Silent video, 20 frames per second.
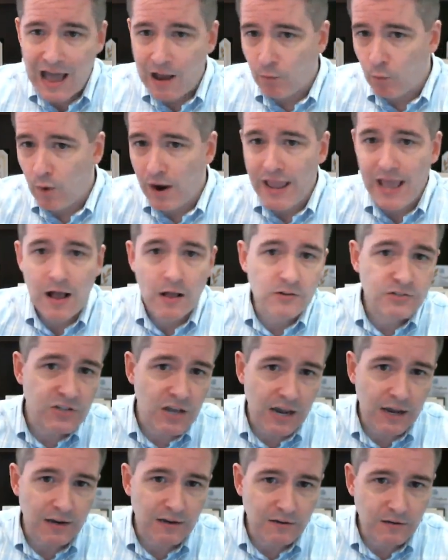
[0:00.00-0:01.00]
way
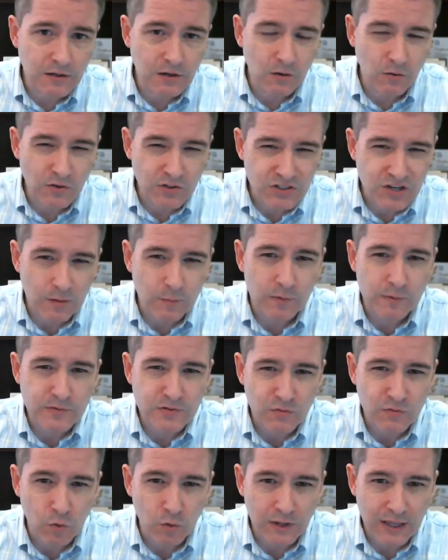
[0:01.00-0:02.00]
outside, the
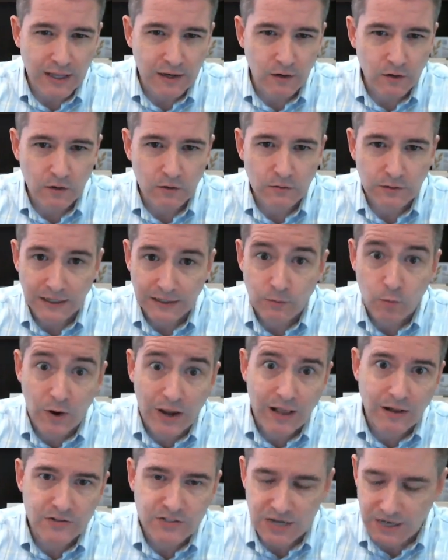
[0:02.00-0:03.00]
suburbs of Orlando, like
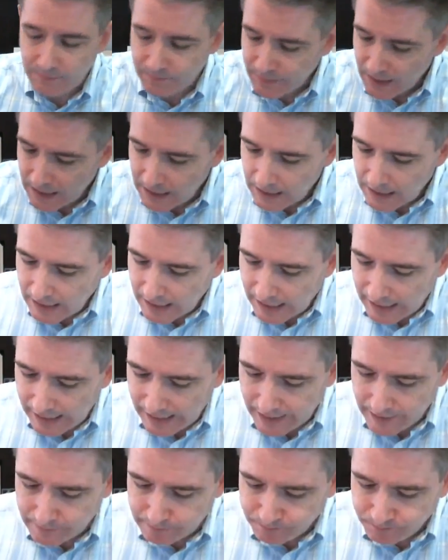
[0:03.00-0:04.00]
way outside,
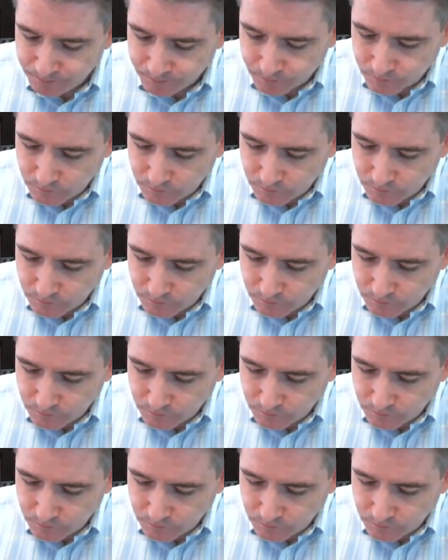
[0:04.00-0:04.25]
and